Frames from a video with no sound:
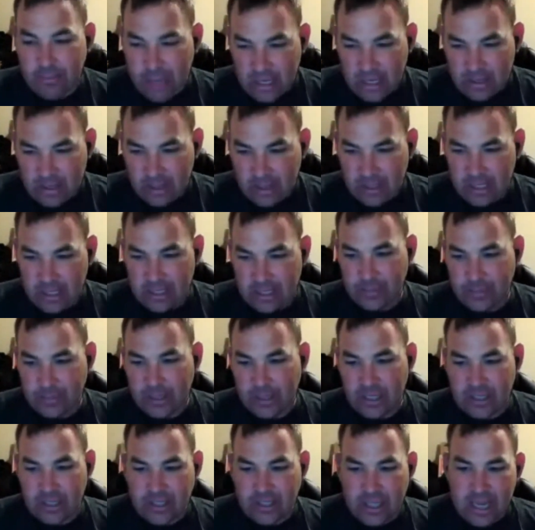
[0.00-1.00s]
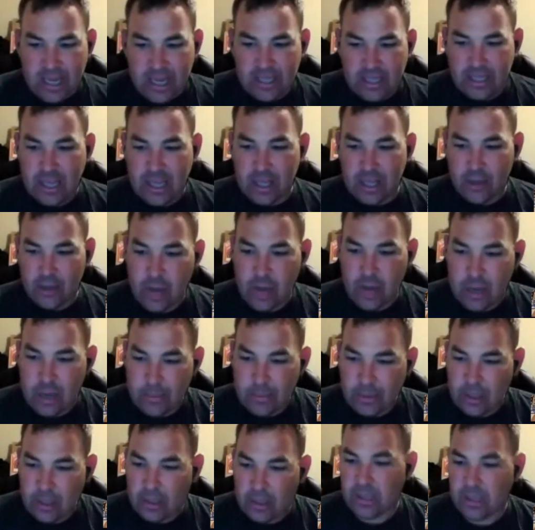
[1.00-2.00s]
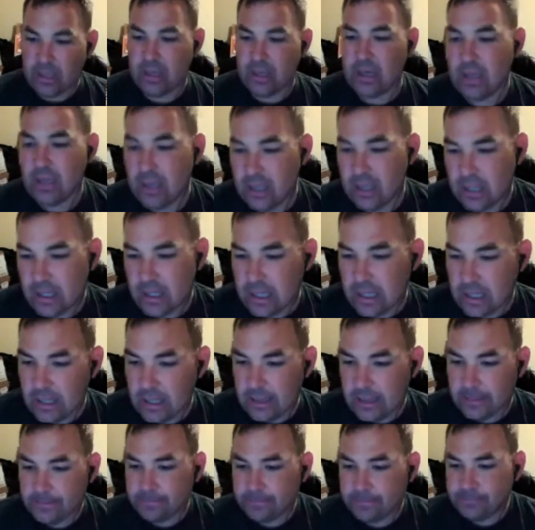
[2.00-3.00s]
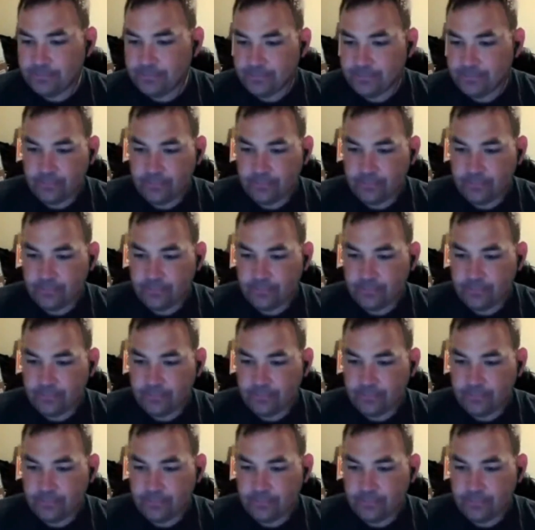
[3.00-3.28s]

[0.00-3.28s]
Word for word: make the list because he had a yellow Hummer. Um,